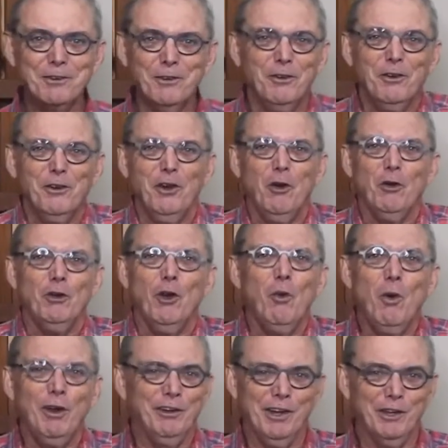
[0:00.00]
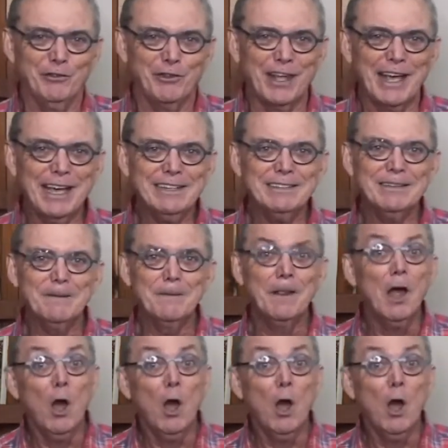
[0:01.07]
No one does that.